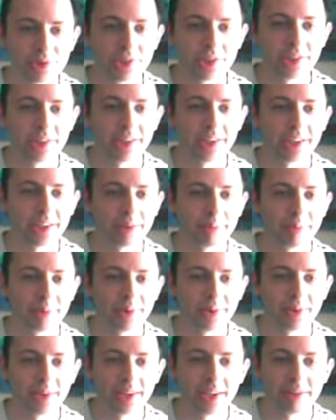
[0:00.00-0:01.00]
community for
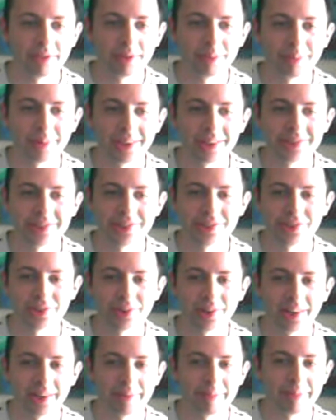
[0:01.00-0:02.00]
being such great
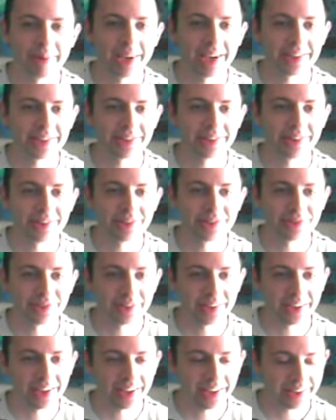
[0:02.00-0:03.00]
ambassadors
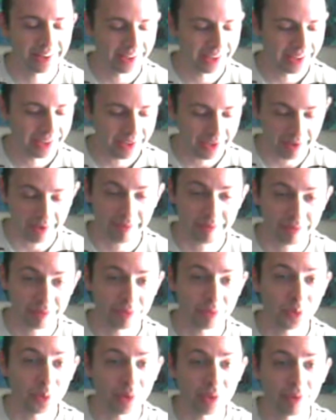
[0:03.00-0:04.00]
for the
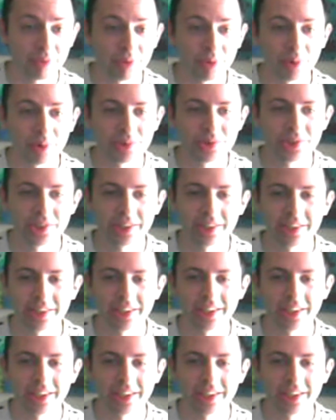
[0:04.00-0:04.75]
Ford GT.